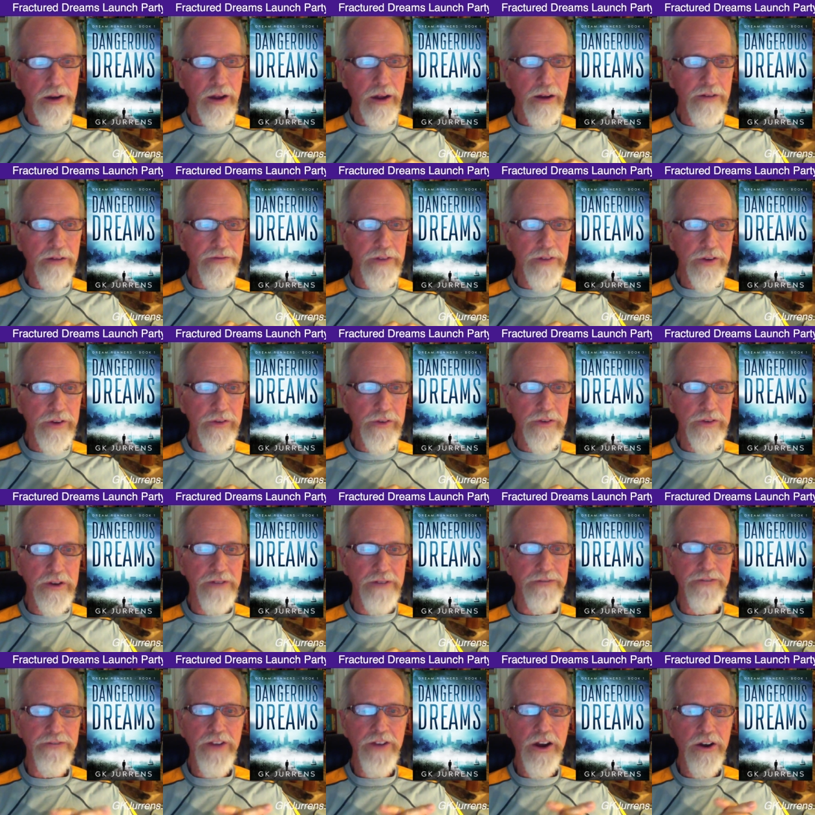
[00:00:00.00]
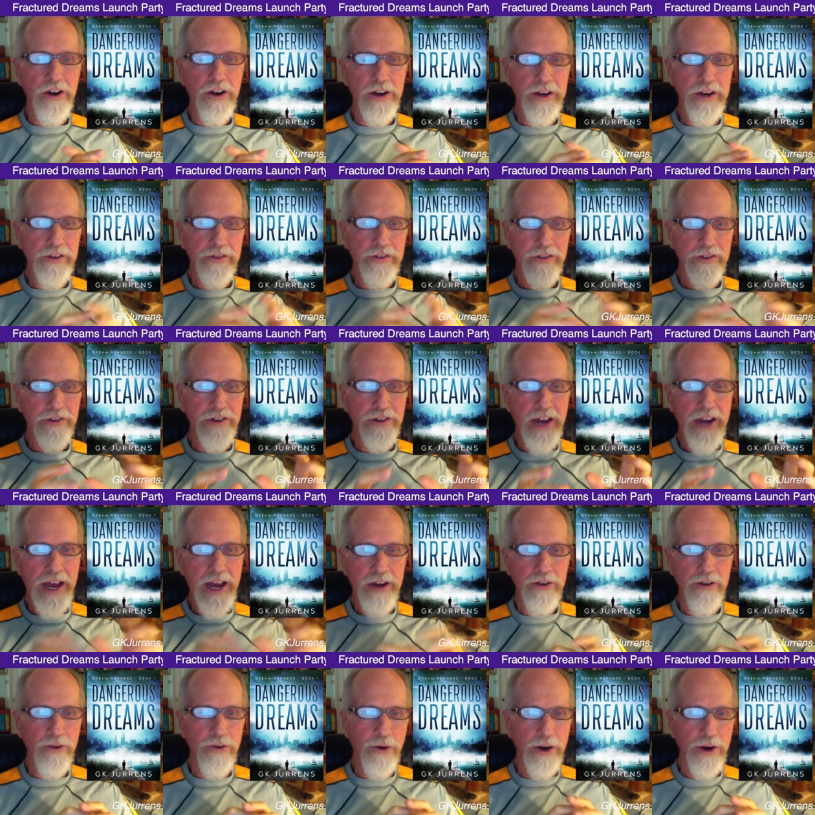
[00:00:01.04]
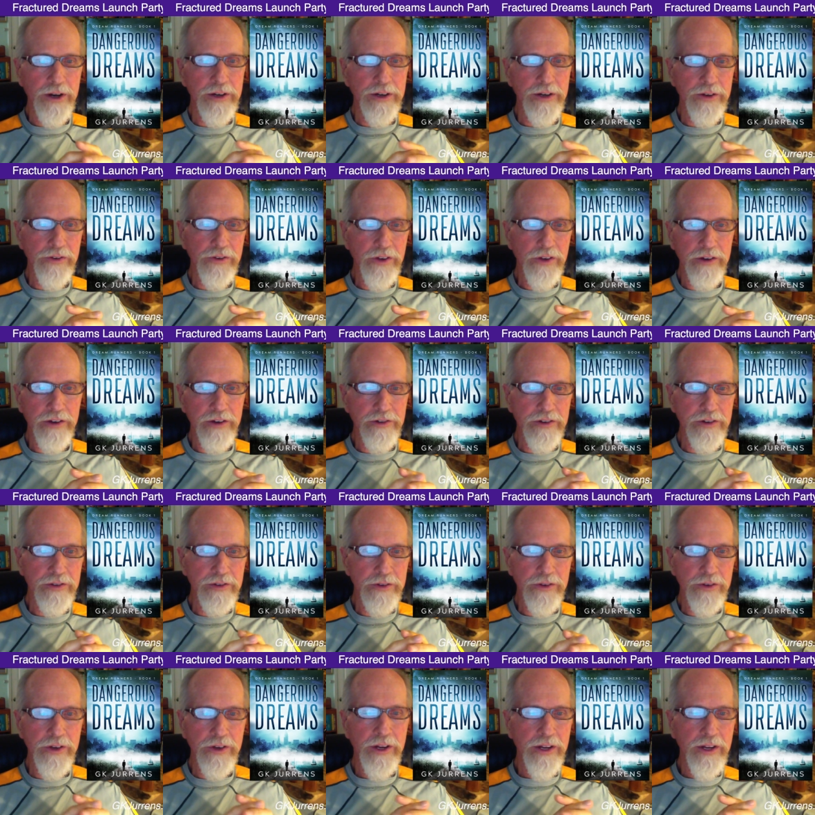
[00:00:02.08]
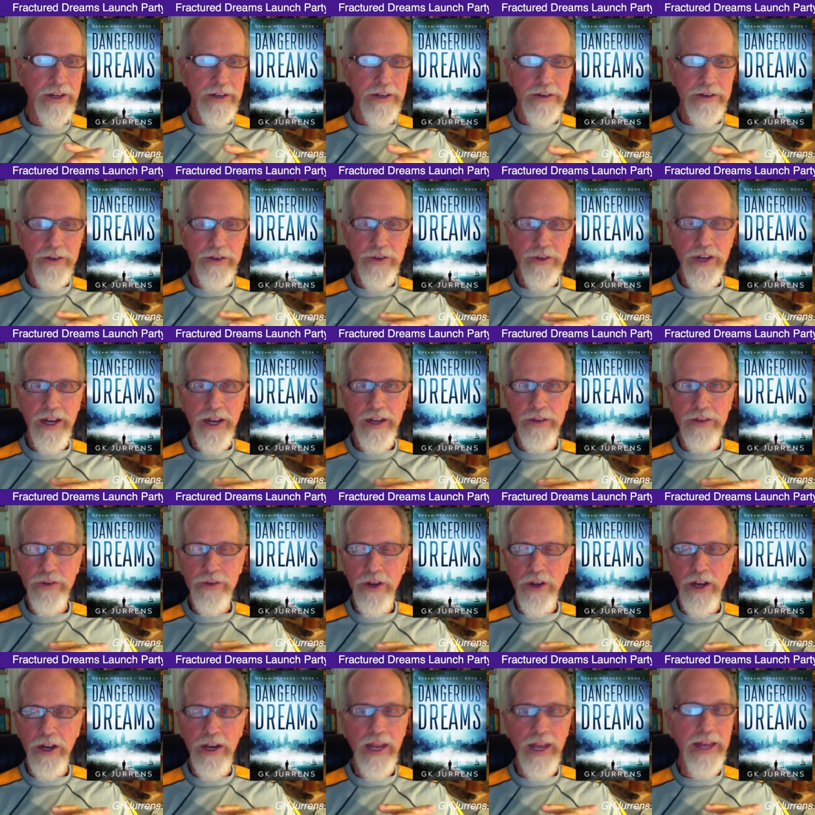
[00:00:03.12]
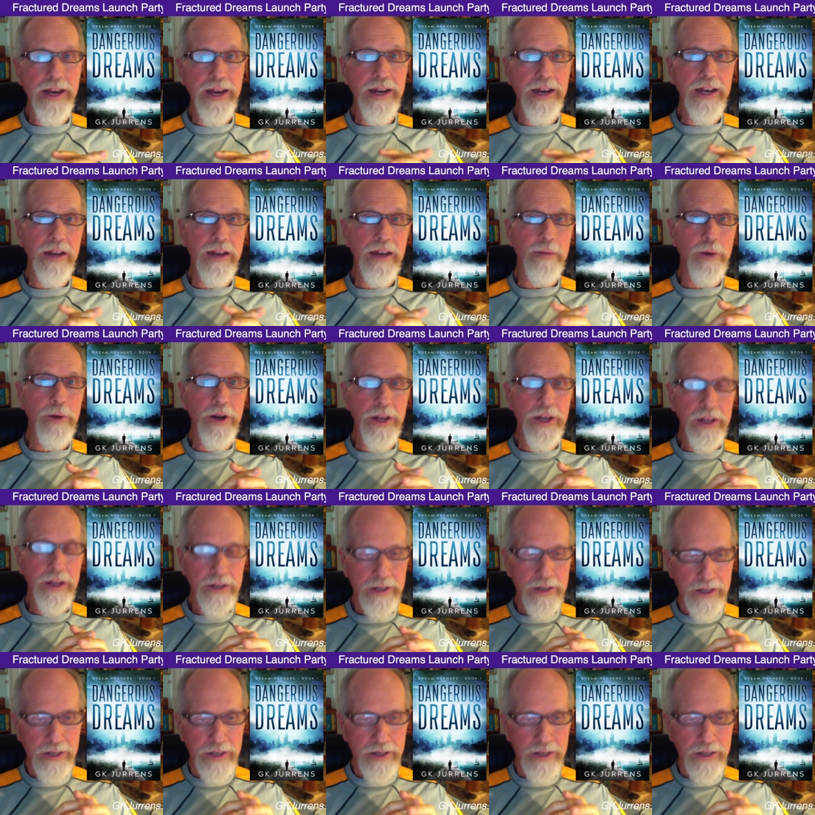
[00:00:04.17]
of this nefarious shadow organization's designs on Lady Liberty.